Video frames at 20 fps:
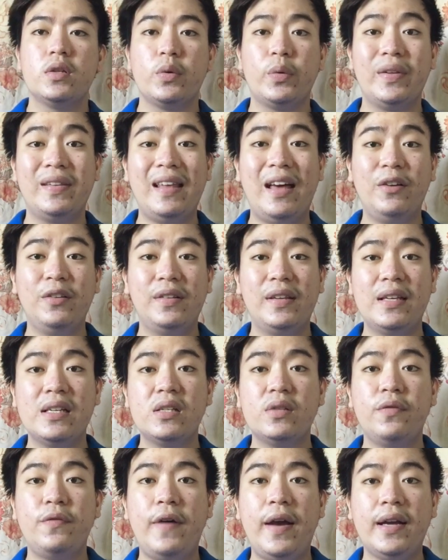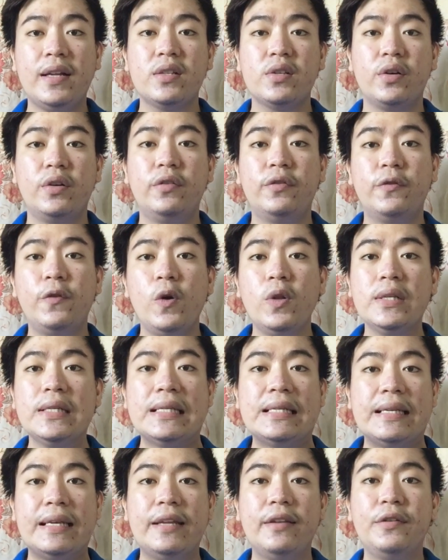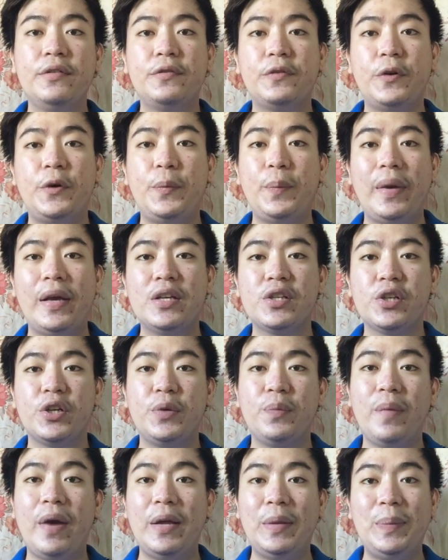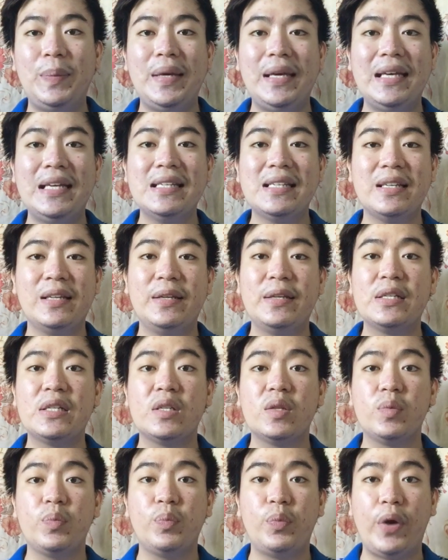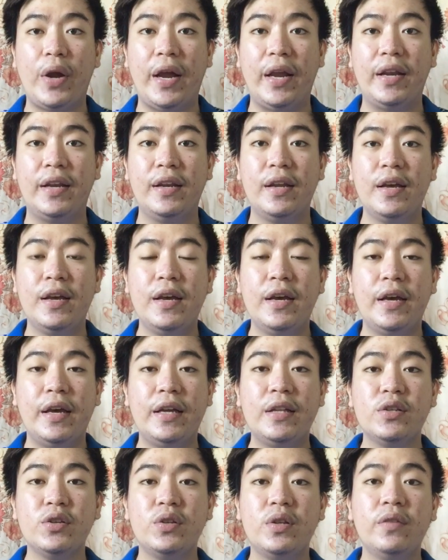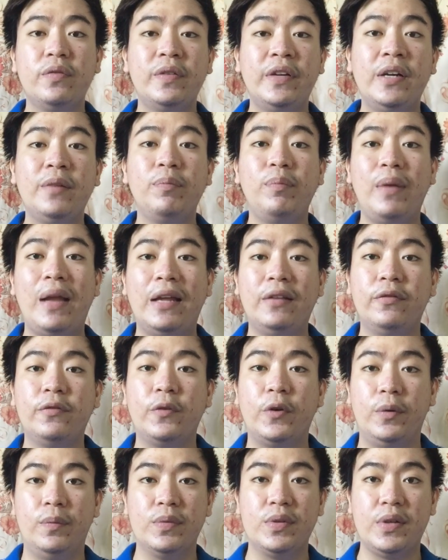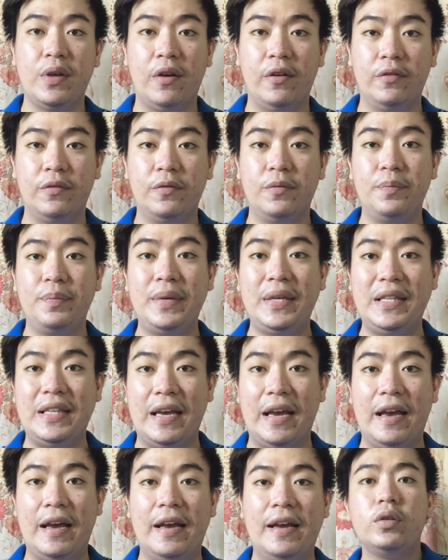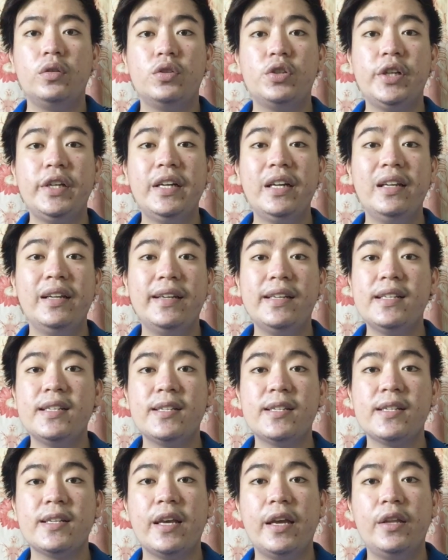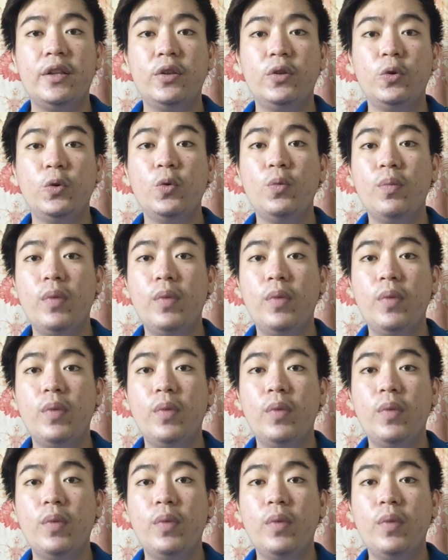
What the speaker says: So without this factor, false information might be easily spread into different platforms of media. Journalists can do